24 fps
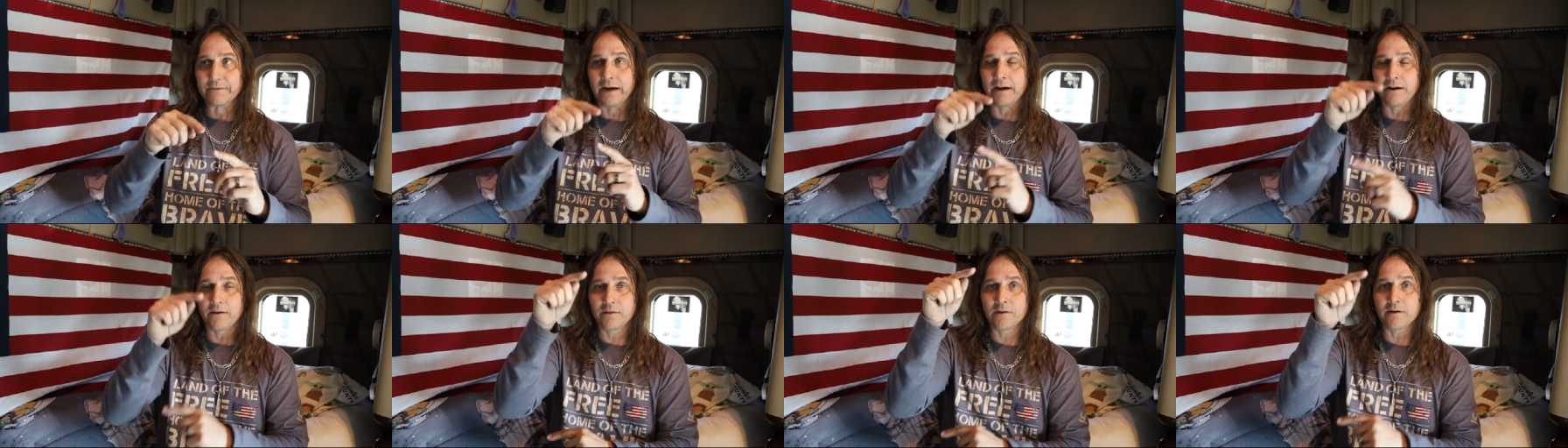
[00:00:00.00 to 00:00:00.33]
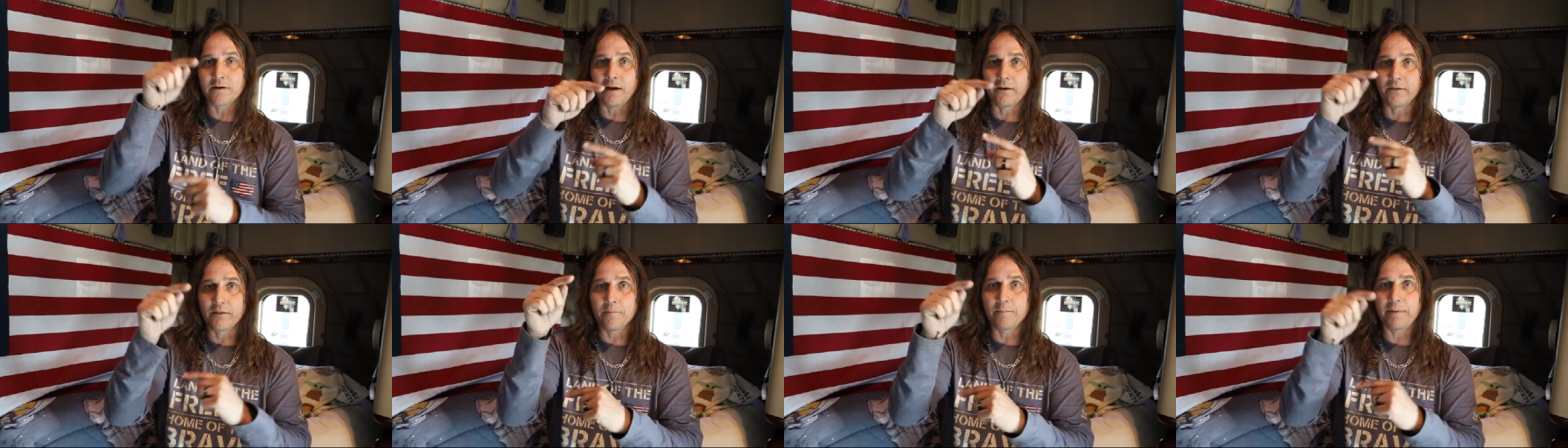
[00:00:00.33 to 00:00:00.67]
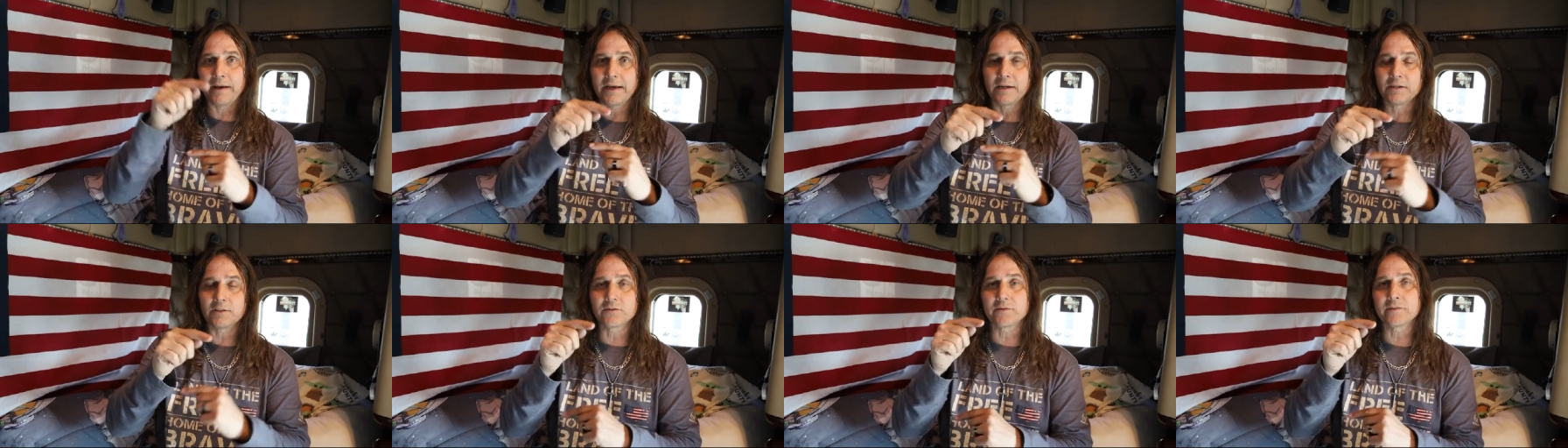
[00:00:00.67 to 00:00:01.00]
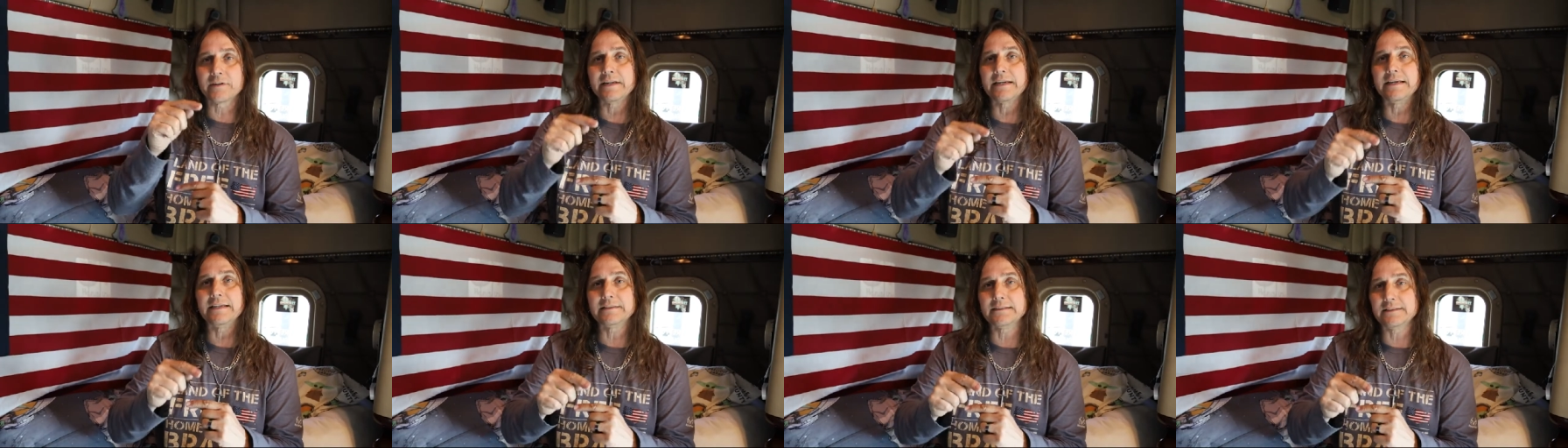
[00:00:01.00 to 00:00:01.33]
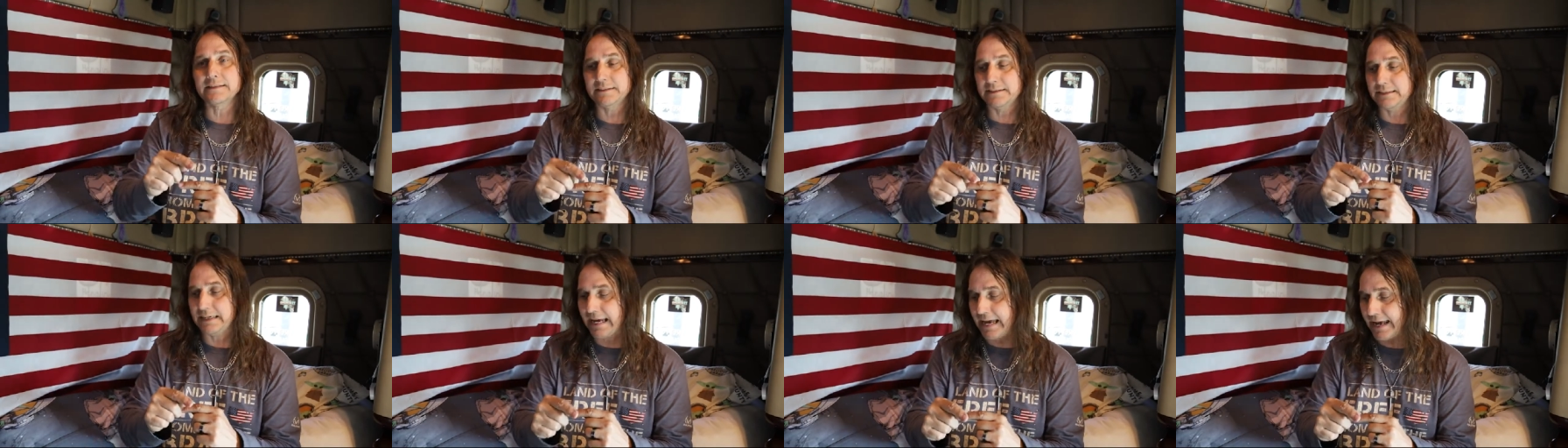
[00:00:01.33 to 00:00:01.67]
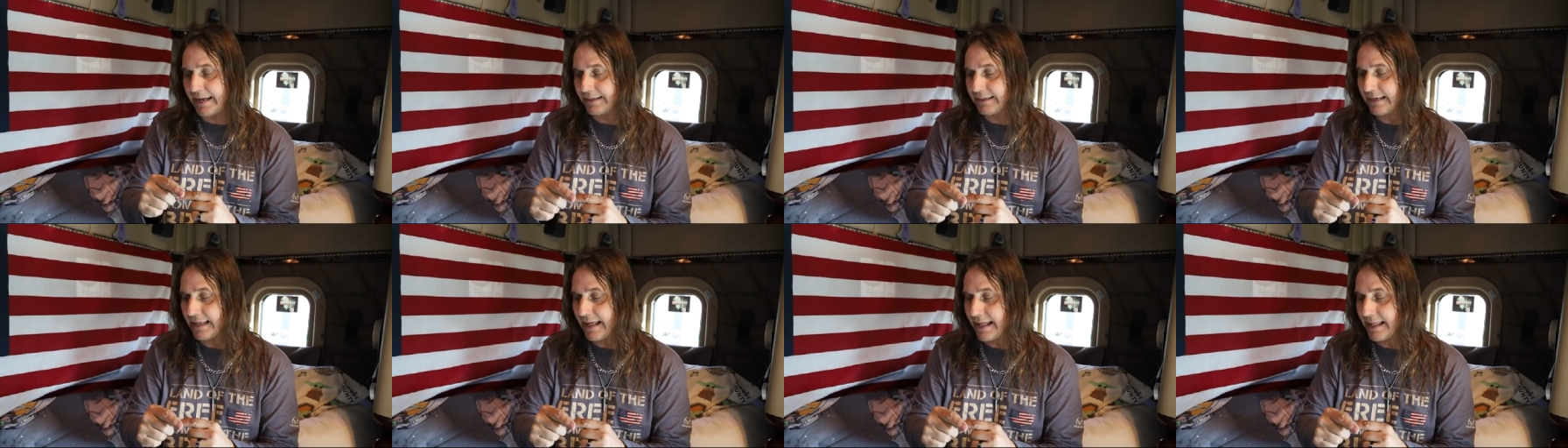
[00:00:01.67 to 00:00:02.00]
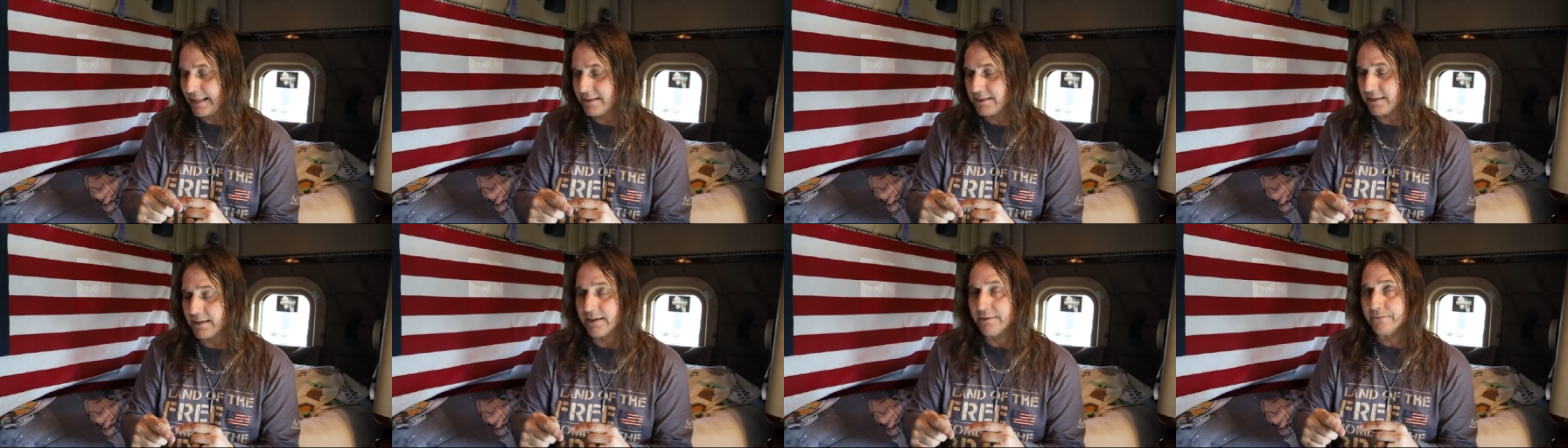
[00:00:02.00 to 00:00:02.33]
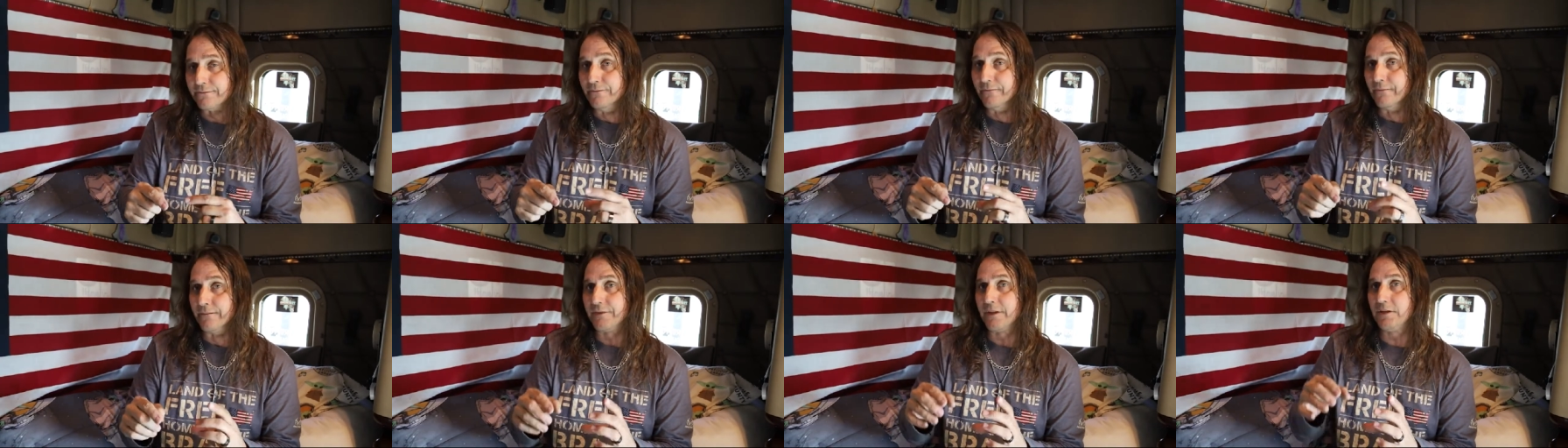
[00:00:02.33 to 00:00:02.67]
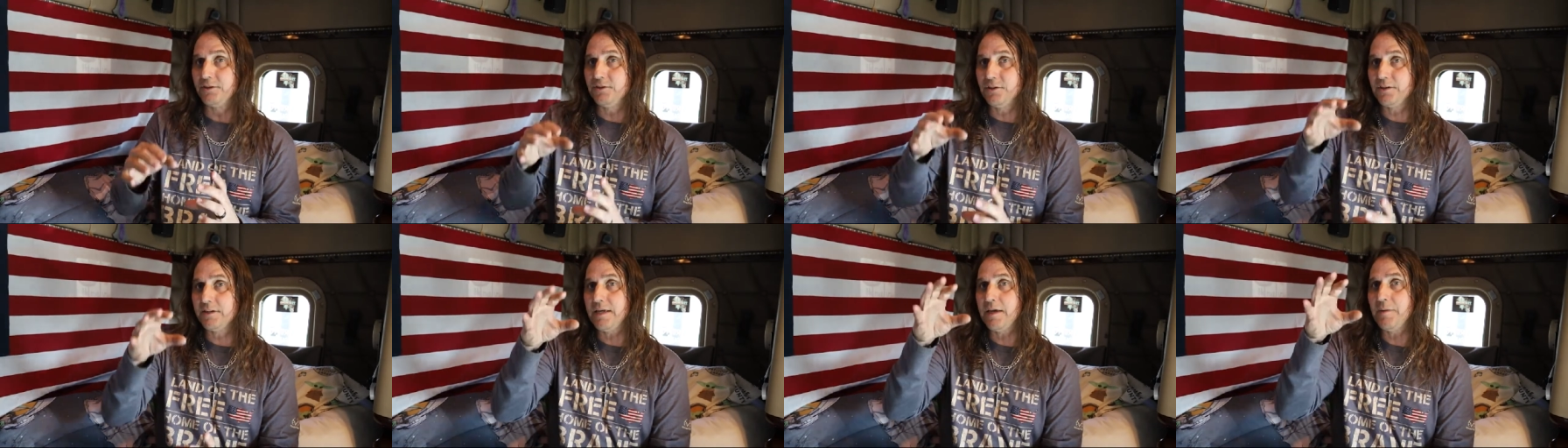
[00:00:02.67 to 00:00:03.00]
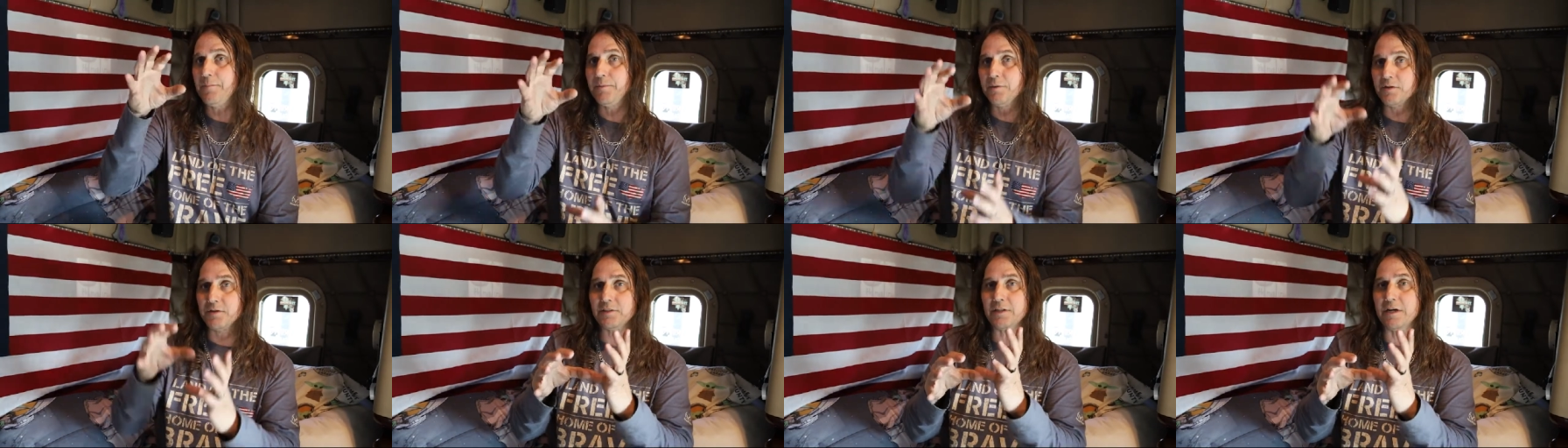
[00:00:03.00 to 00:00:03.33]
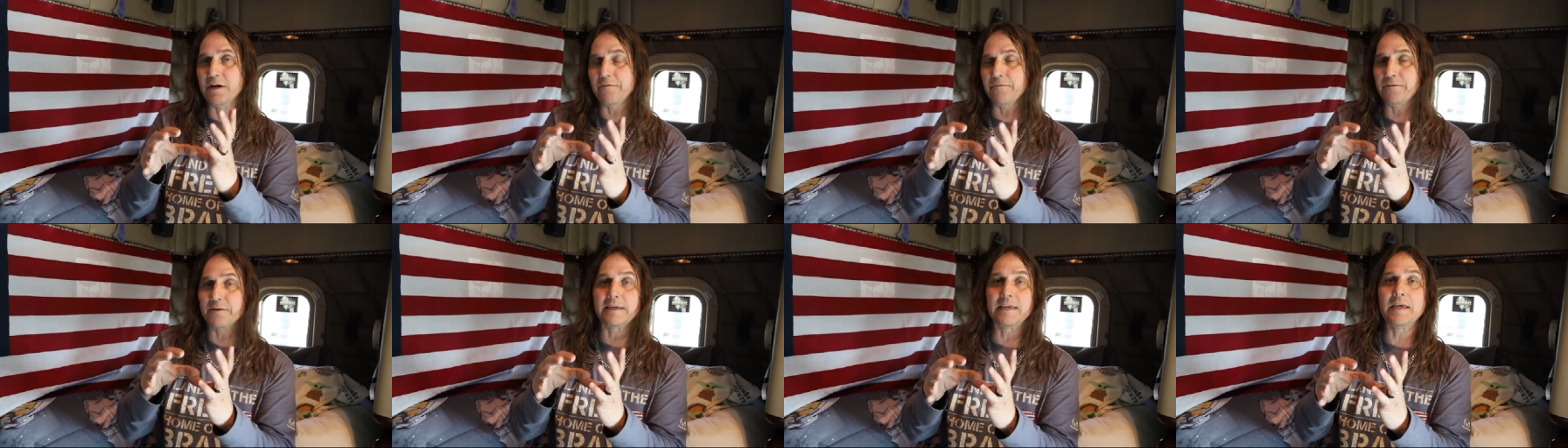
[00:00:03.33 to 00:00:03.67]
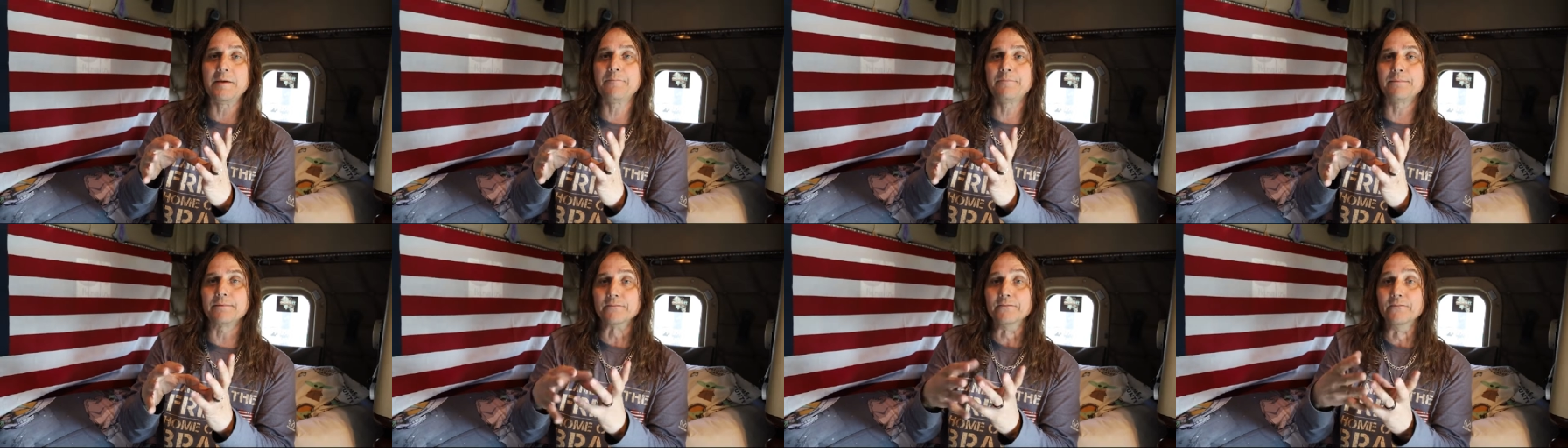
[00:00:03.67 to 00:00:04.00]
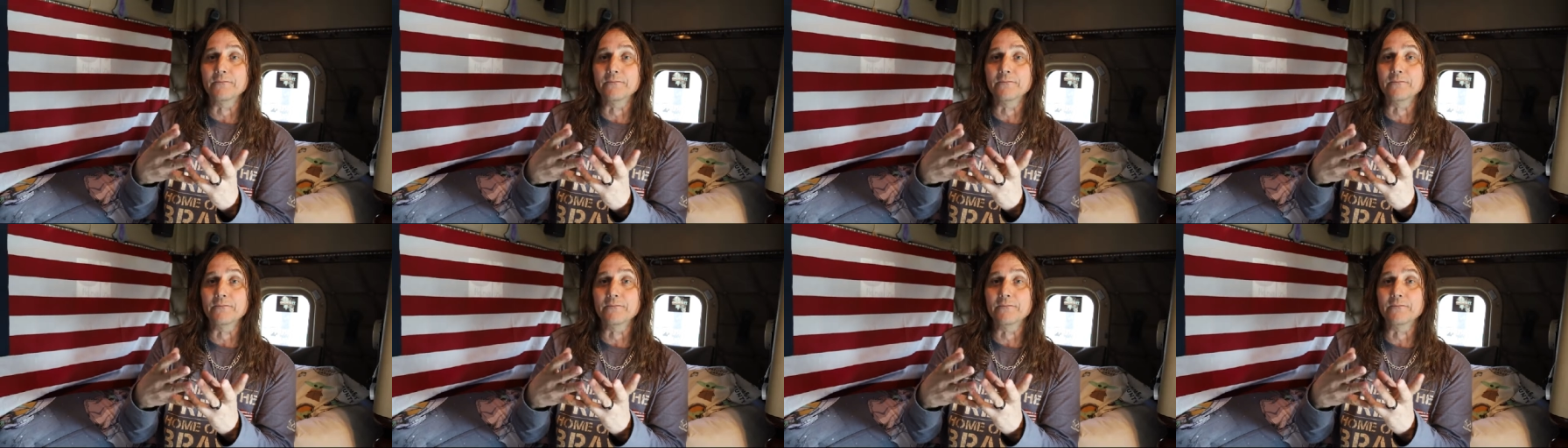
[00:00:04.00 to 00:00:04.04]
all the all the boundaries and guidelines that you keep your stuff and keep